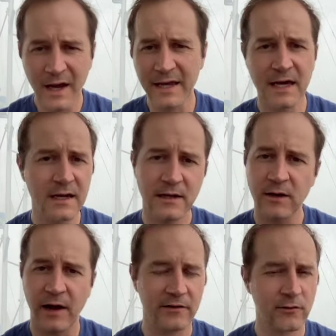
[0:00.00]
Again, you
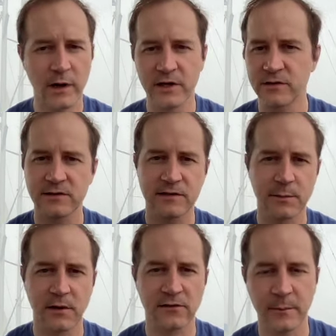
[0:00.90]
know, ask questions, send
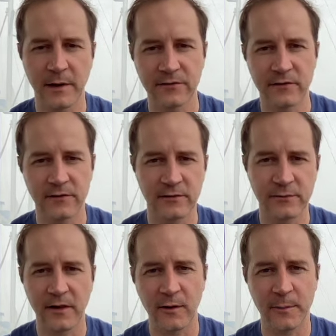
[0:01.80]
personal messages,
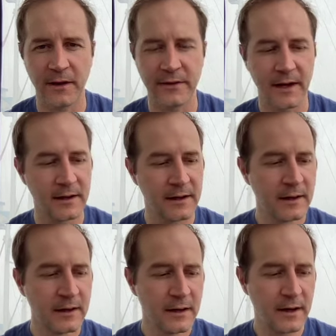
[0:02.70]
follow up on that,
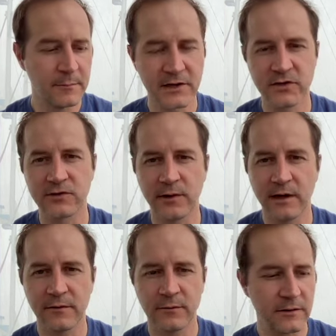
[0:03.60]
uh, make sure it's
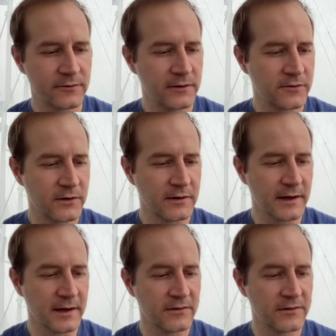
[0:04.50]
right right fit for you
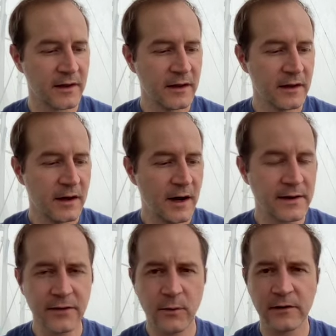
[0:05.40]
guys.
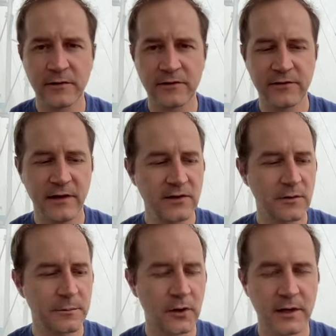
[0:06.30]
Another one is a
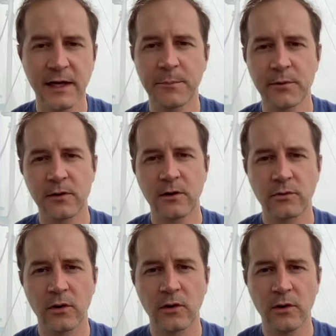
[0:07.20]
senior bookkeeper
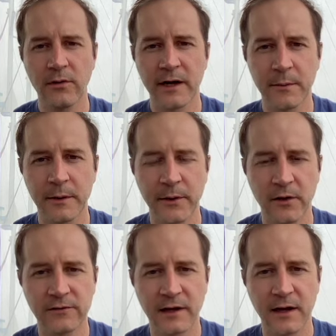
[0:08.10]
role that I'll be
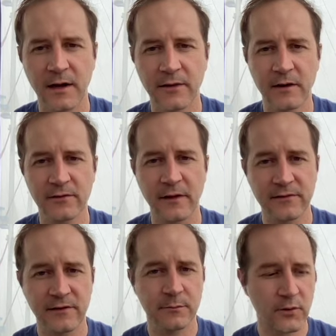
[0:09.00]
posting on there, so that
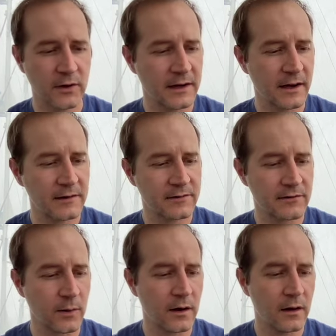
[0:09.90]
seemed pretty nice
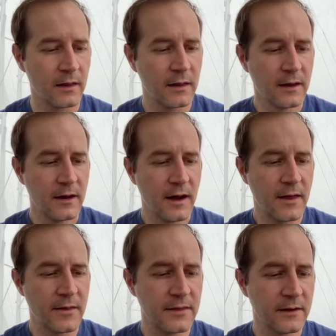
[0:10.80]
as well.
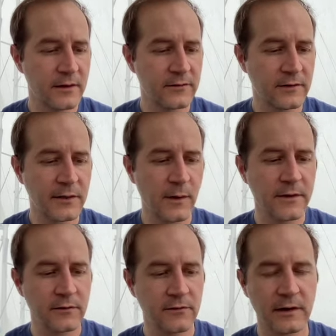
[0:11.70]
And then the, there's another one
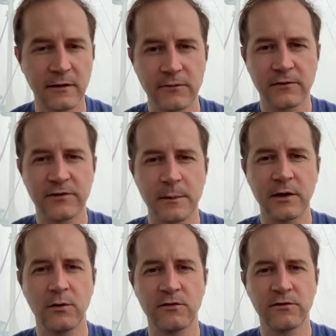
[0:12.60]
that was looking for somebody
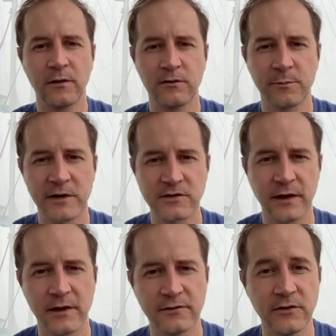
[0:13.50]
who's who
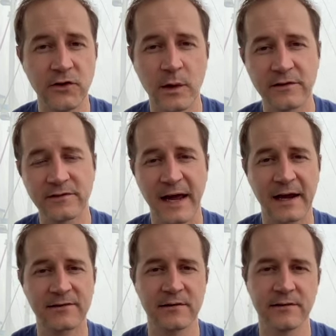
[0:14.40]
specialized in U.S.
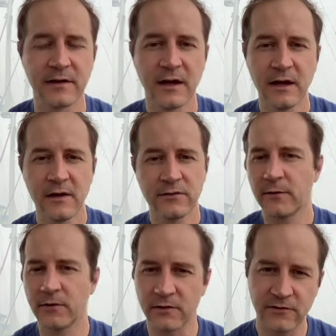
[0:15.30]
taxes. So
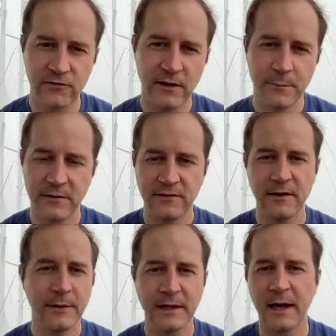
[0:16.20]
if you're a C,
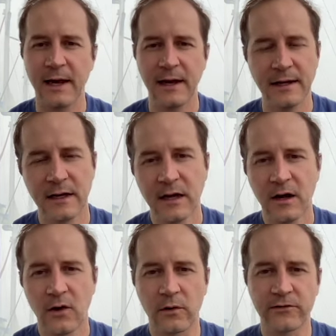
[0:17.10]
CPA
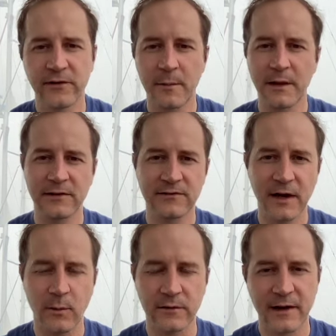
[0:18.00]
or somebody that's
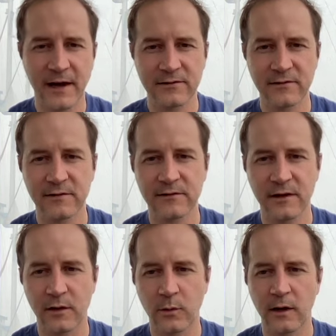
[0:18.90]
dealt with taxes
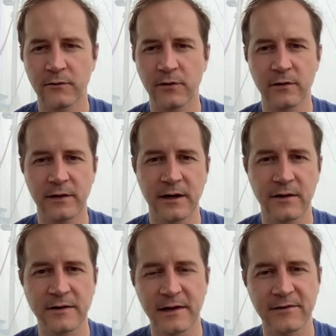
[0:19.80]
uh, quite frequently here
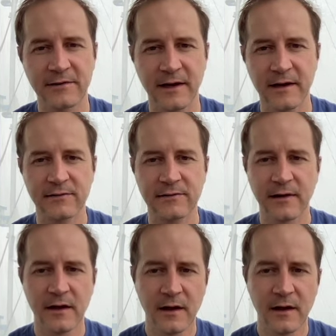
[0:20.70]
in the United States,